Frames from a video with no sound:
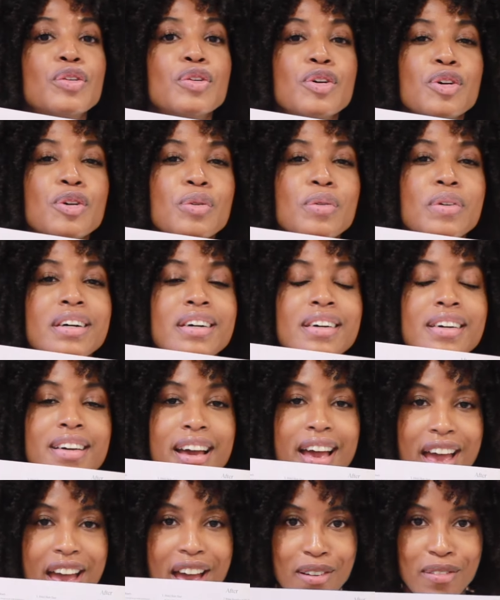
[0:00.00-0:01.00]
through
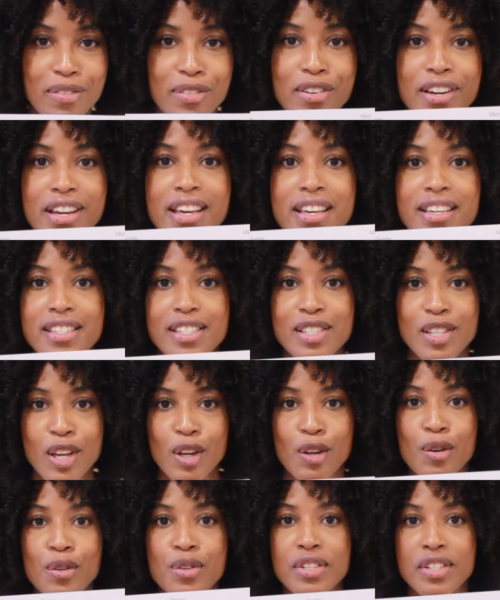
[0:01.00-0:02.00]
every
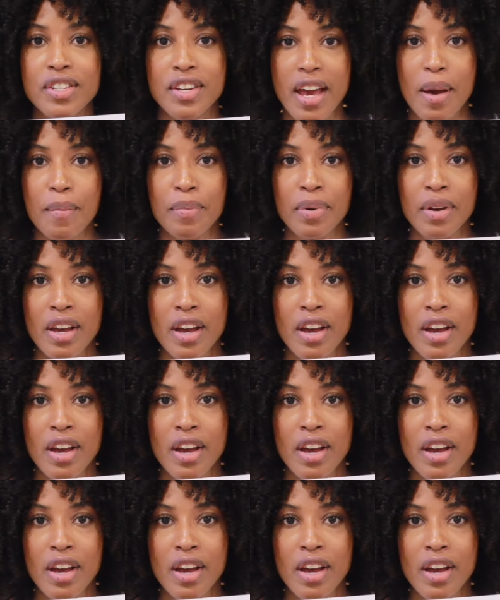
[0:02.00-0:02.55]
single step